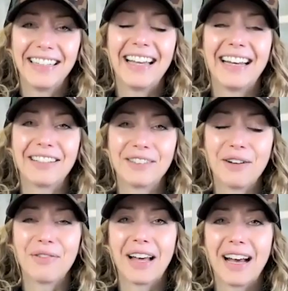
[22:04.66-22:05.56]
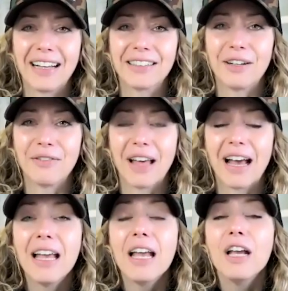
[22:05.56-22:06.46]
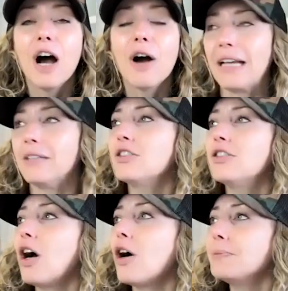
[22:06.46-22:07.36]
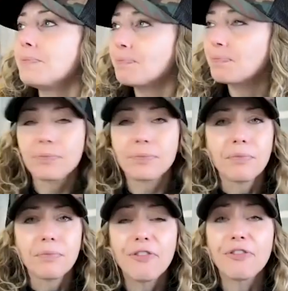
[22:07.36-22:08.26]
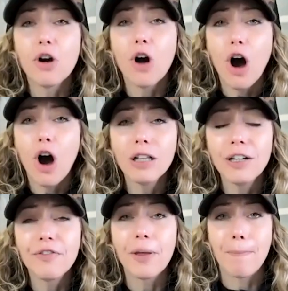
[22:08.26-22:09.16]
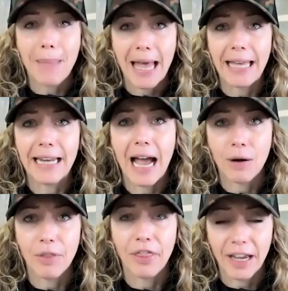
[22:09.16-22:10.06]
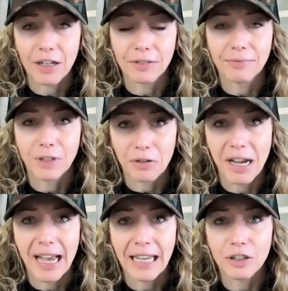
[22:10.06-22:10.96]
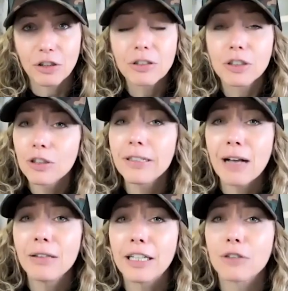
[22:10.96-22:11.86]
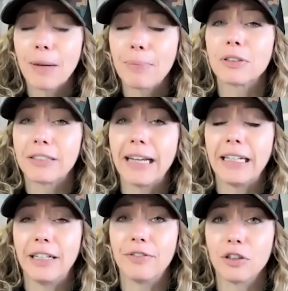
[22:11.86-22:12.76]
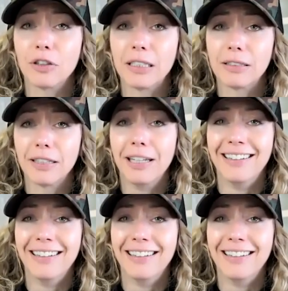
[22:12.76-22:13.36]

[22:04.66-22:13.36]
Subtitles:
And I love that. I love that. Okay, so for all of the men out there, okay, you're now like a representative, Ernest.